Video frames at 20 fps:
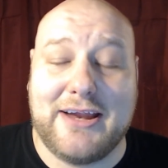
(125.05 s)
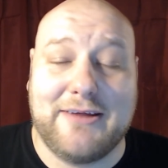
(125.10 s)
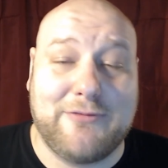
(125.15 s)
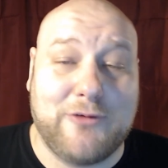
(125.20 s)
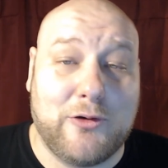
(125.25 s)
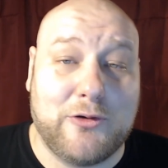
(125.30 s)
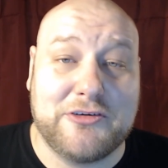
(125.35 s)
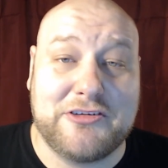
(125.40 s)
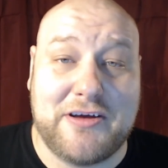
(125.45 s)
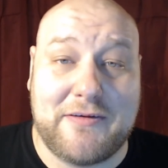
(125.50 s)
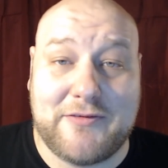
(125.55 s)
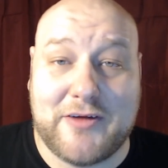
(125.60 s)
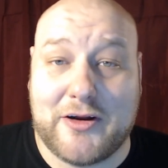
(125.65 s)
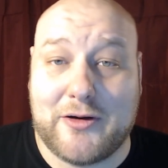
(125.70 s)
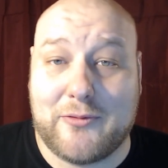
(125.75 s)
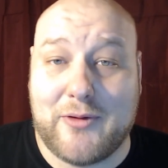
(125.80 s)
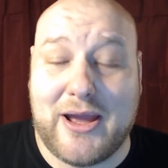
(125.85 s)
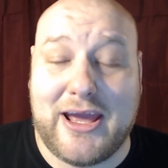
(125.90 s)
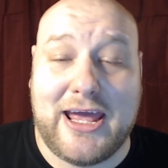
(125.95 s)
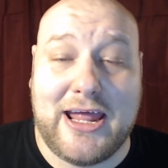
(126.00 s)
Of course, I've done a
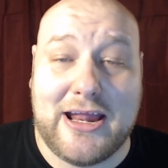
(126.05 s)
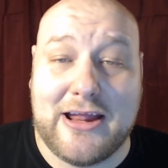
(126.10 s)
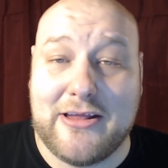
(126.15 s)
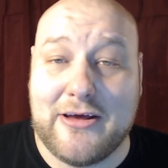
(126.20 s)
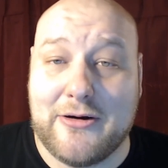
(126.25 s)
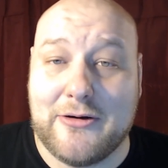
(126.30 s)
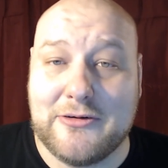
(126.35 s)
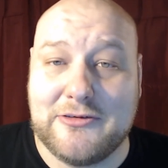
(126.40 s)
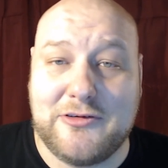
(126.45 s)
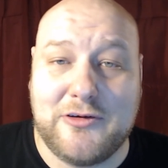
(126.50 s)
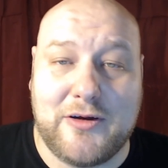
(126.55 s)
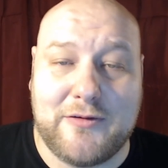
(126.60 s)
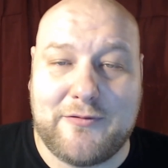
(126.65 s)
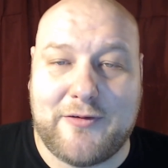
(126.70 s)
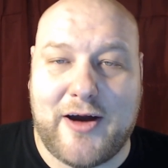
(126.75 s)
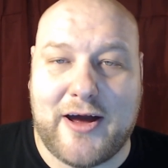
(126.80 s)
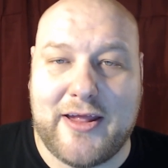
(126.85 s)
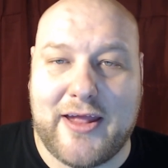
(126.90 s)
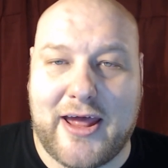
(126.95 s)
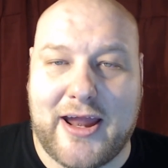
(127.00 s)
ranking of those. You can
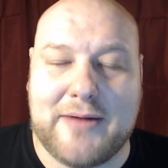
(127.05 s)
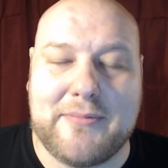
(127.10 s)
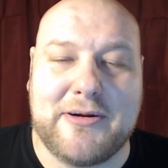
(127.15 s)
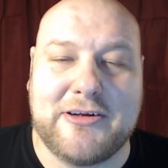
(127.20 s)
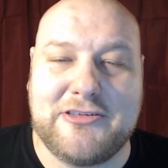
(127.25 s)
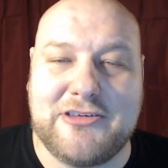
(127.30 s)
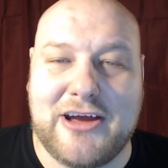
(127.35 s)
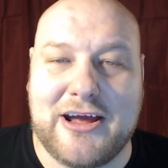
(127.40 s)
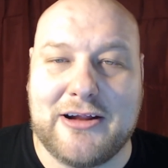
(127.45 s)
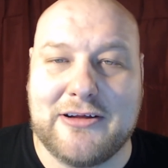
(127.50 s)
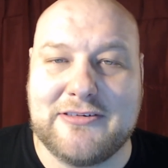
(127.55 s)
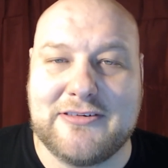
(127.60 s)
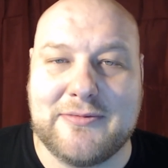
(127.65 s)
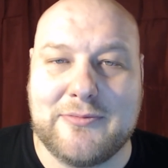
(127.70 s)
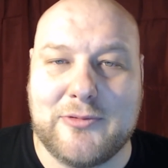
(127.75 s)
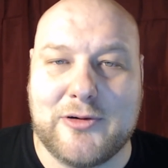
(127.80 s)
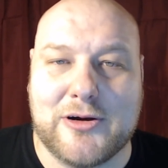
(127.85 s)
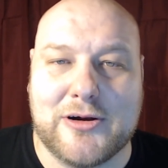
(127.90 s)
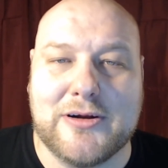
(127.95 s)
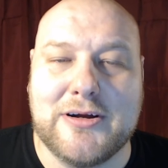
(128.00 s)
find that on my channel
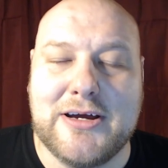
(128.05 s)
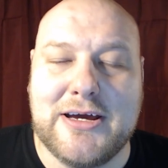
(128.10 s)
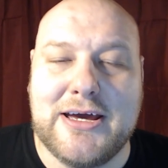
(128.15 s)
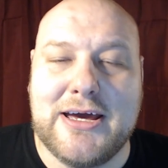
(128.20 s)
somewhere.